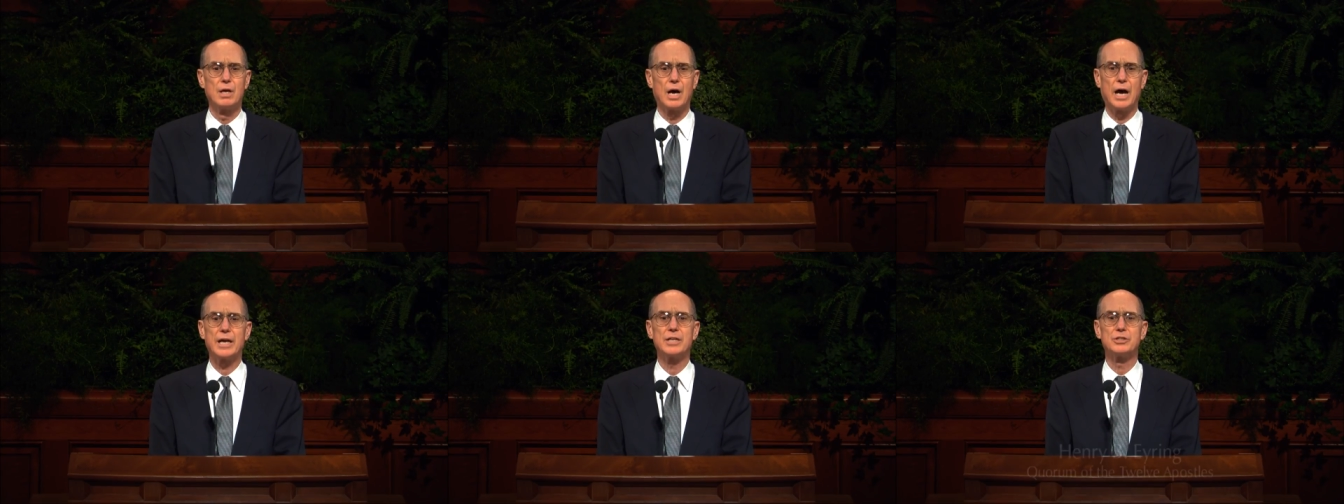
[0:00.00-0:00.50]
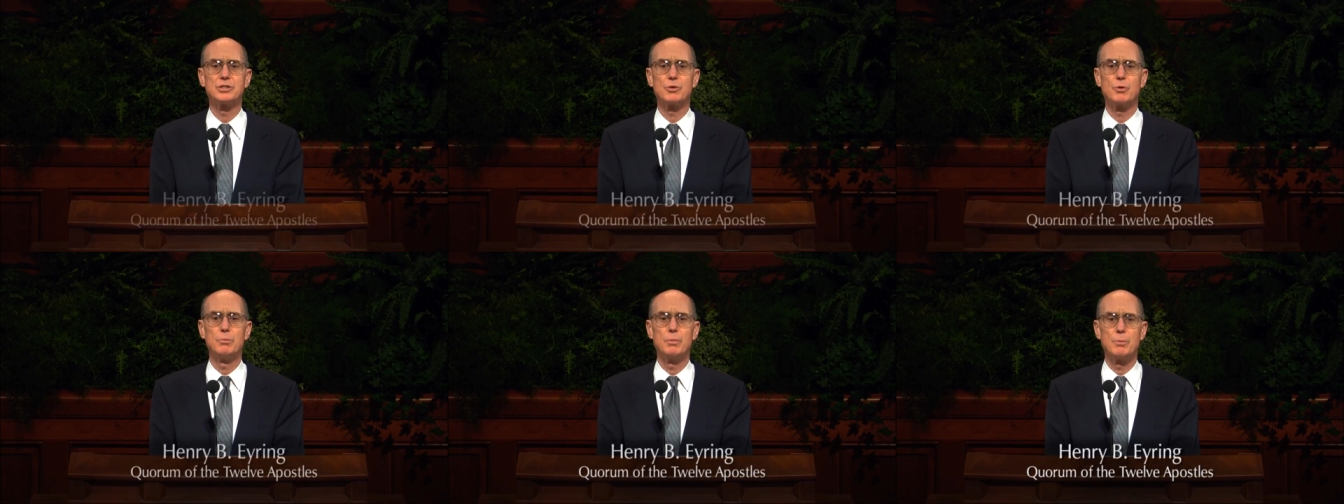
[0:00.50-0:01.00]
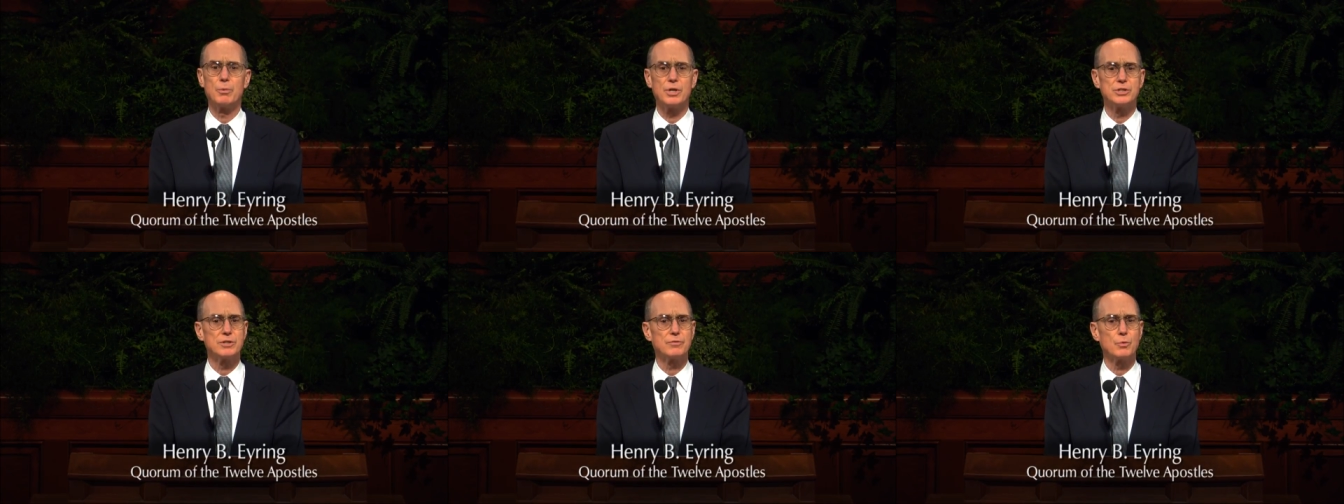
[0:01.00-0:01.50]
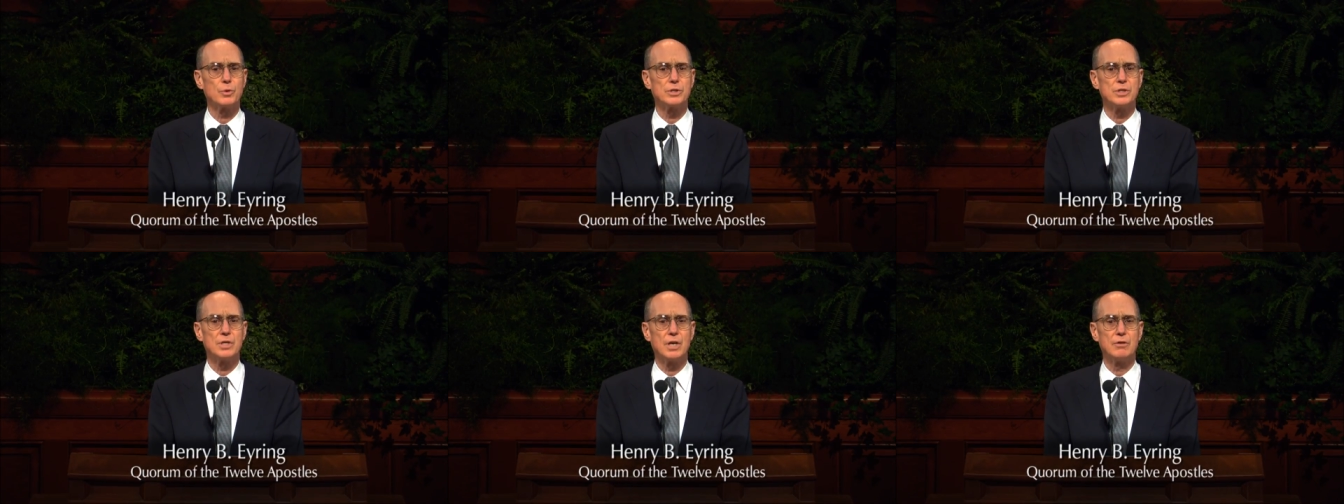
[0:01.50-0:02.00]
I can still remember, as if it were
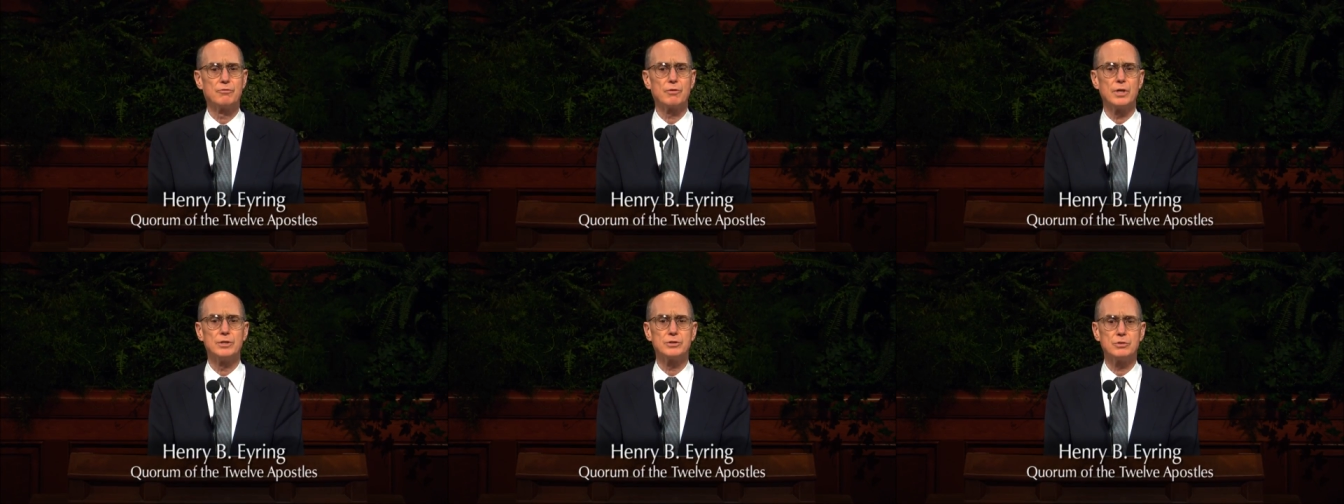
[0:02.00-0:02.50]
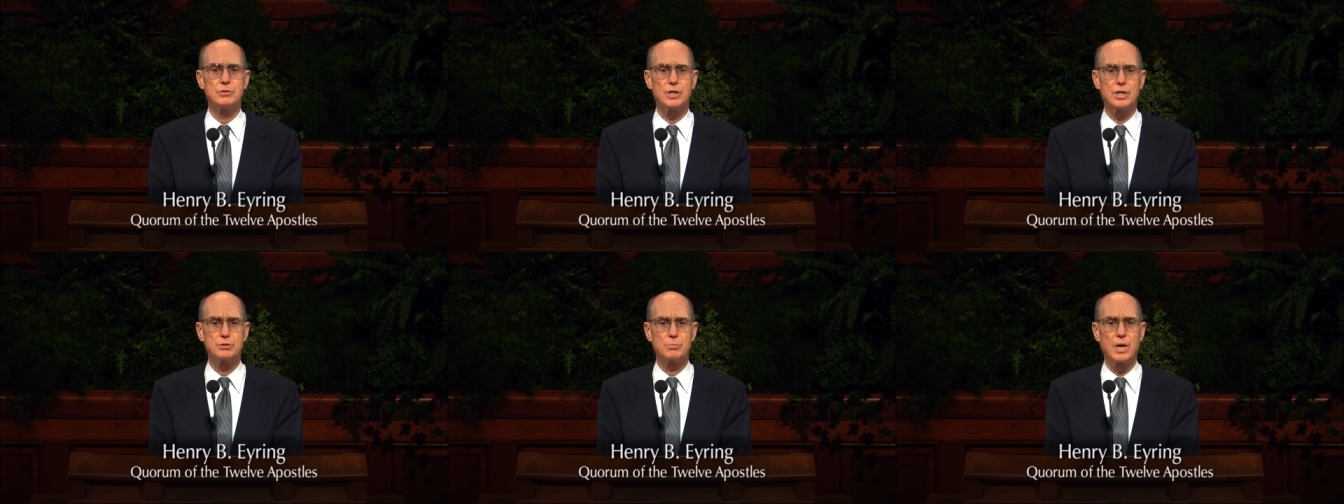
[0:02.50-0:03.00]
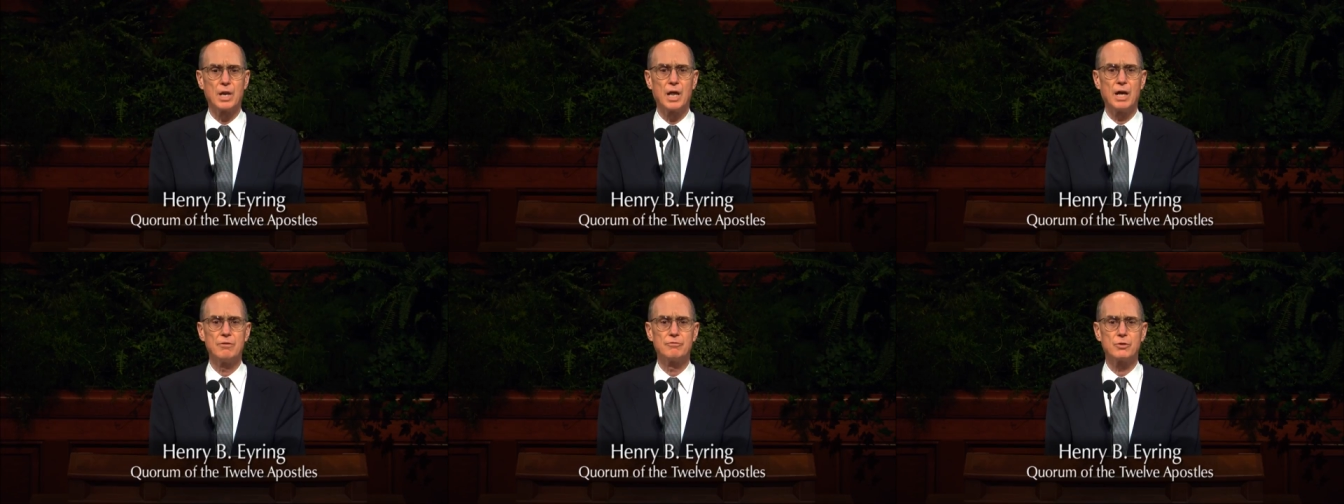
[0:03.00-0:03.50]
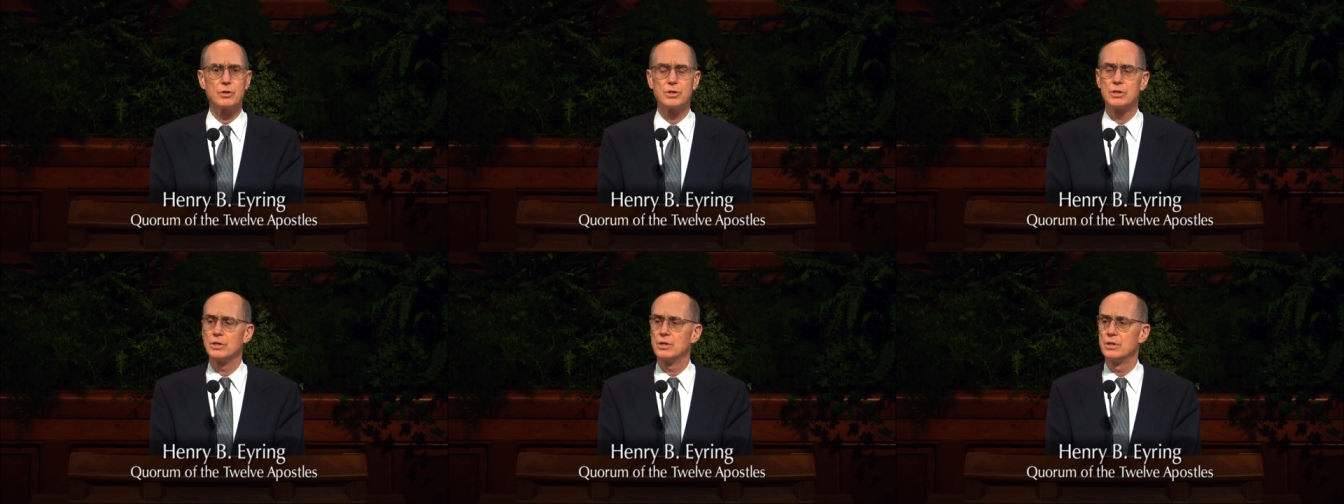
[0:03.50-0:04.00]
today, friends who touched my life for
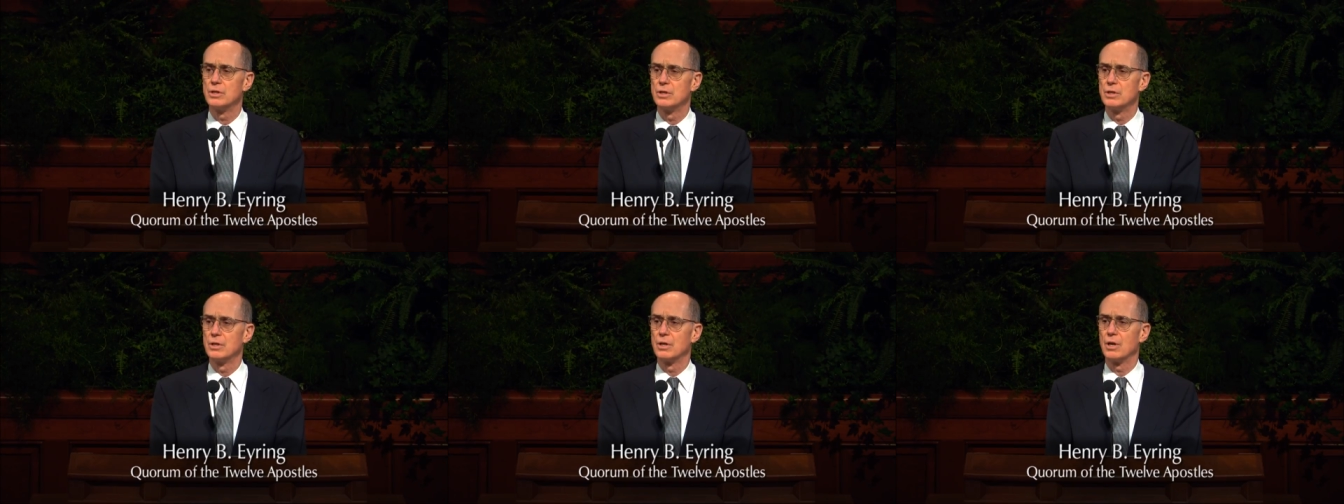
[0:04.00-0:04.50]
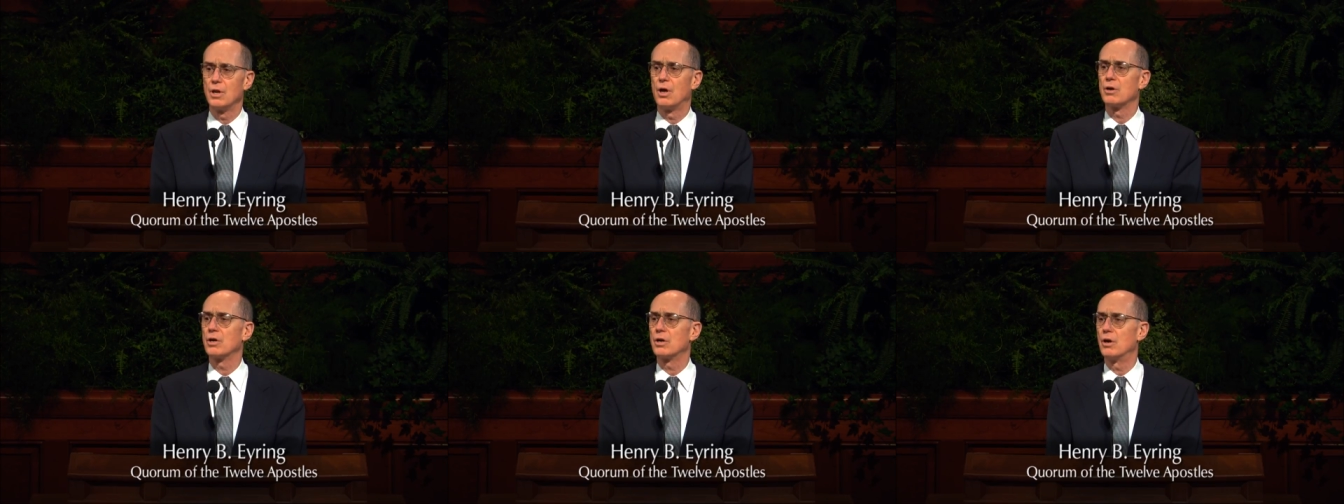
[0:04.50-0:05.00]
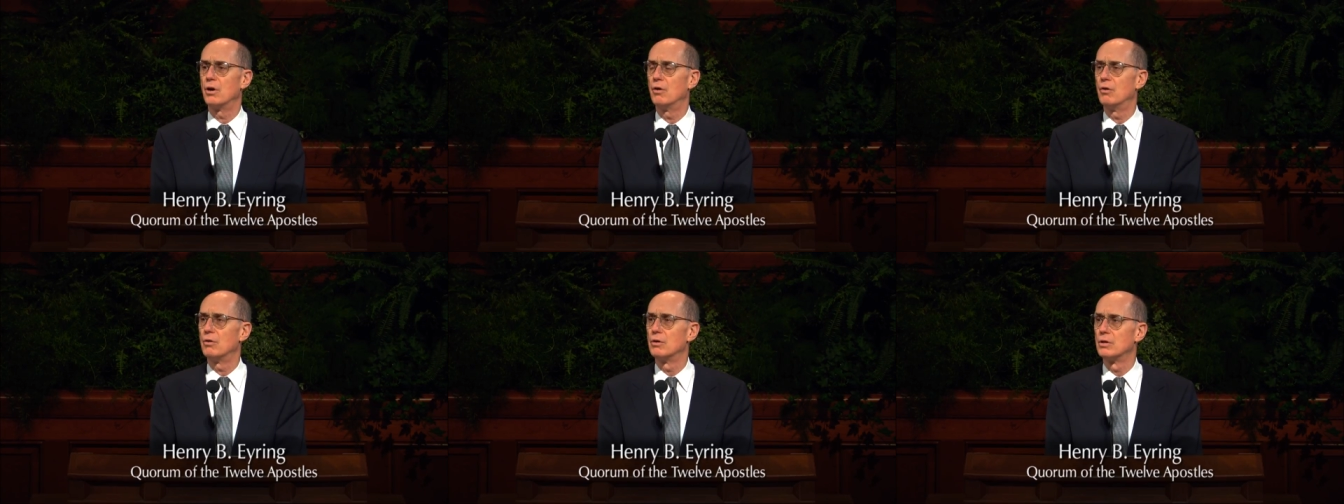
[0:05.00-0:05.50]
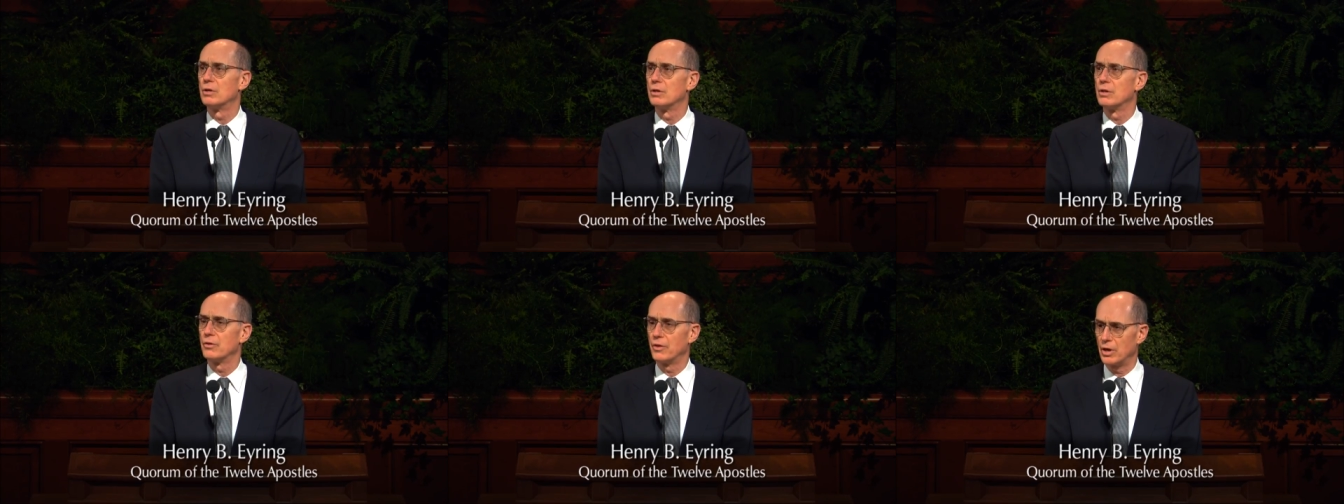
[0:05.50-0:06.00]
good long ago.
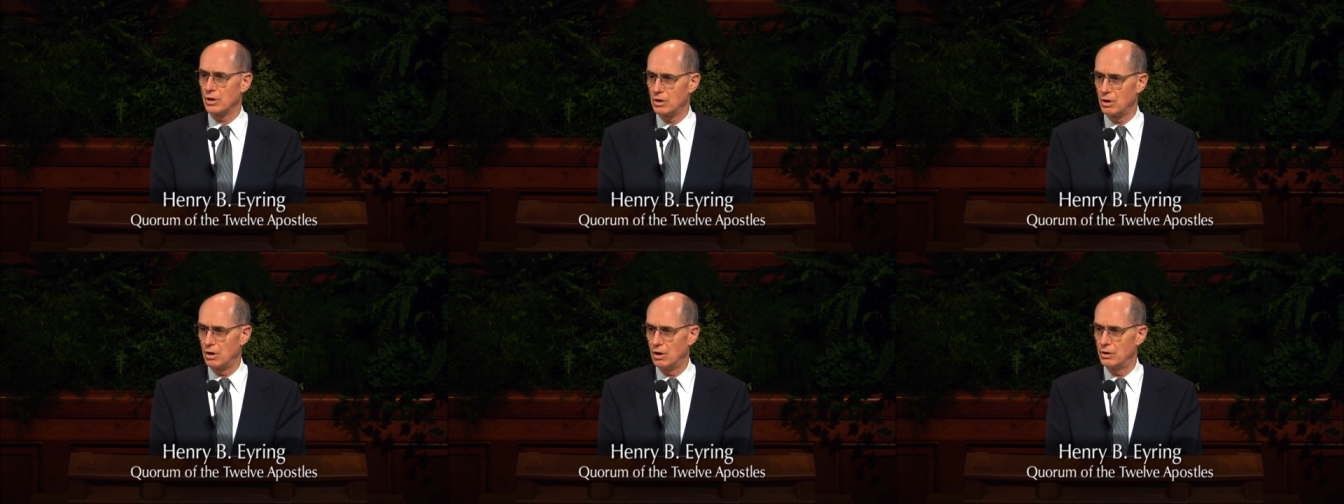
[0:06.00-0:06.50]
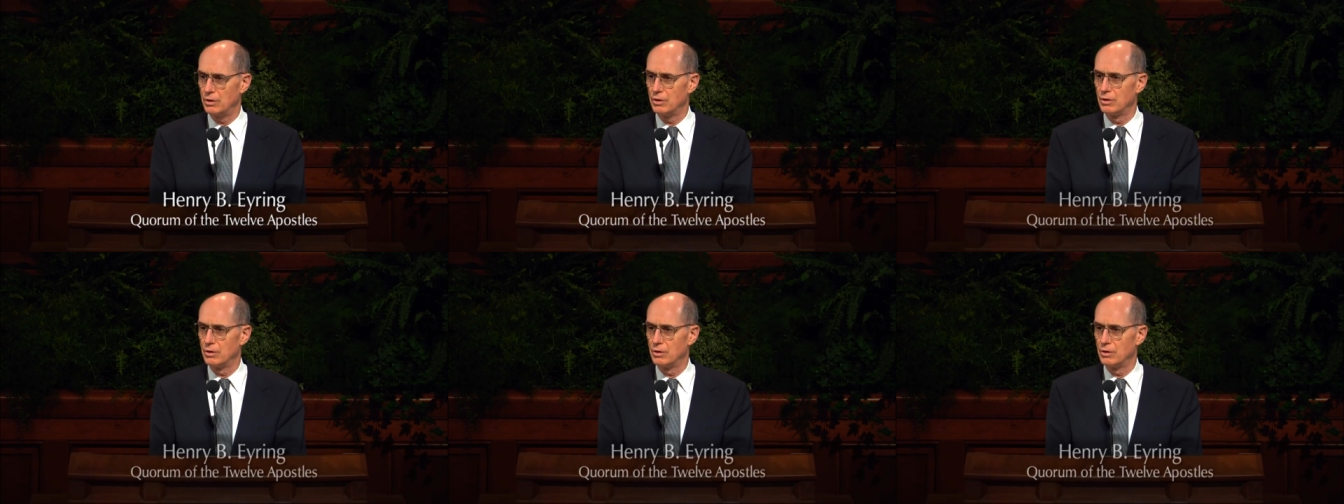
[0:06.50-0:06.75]
They are gone,